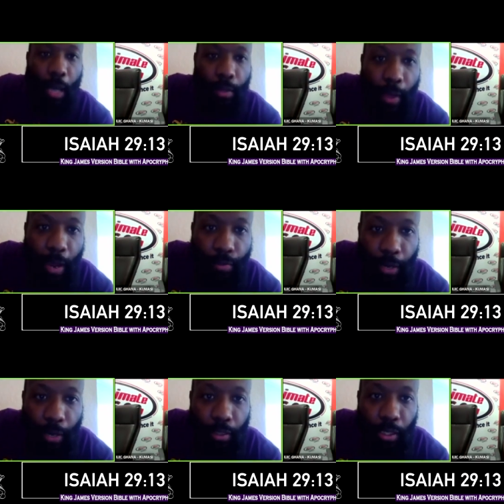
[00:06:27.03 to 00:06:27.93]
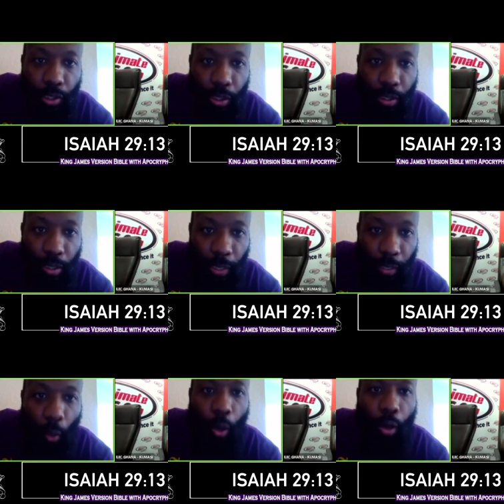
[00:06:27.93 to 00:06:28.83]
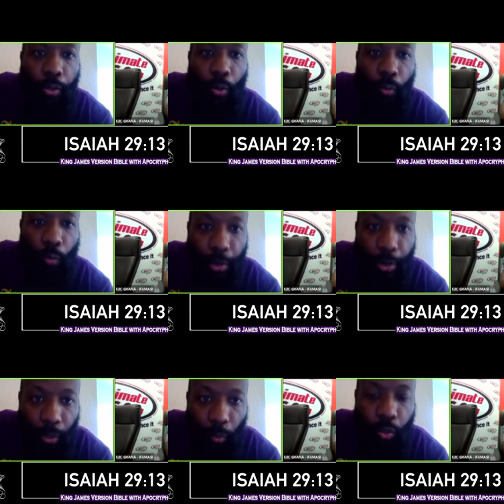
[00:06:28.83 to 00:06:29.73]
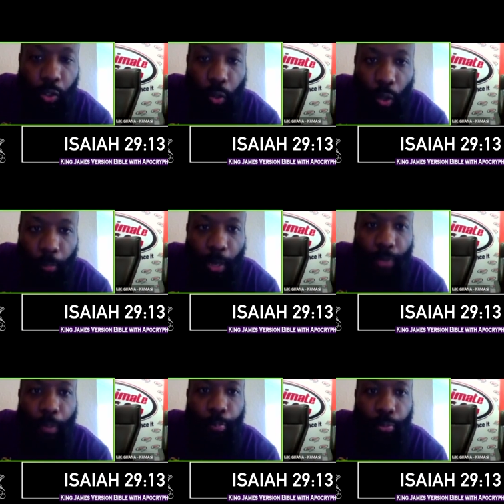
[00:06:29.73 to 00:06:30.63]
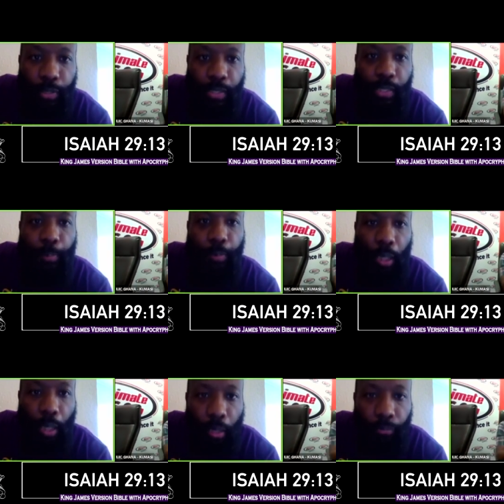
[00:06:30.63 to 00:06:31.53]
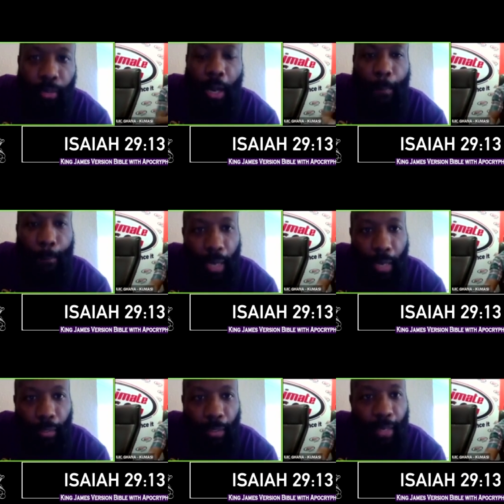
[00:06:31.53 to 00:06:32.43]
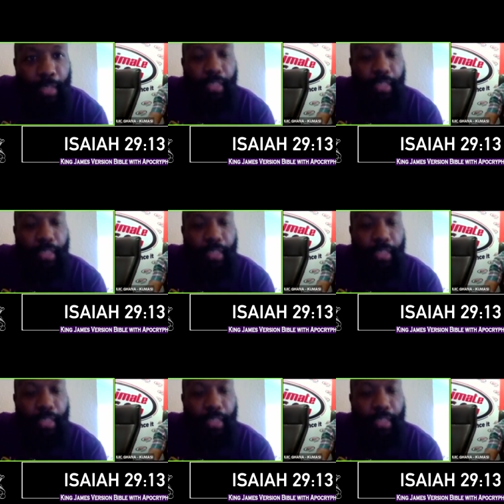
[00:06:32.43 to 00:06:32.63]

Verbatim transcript: that they're teaching today? All the rhetoric was taught by the precept of man. And it's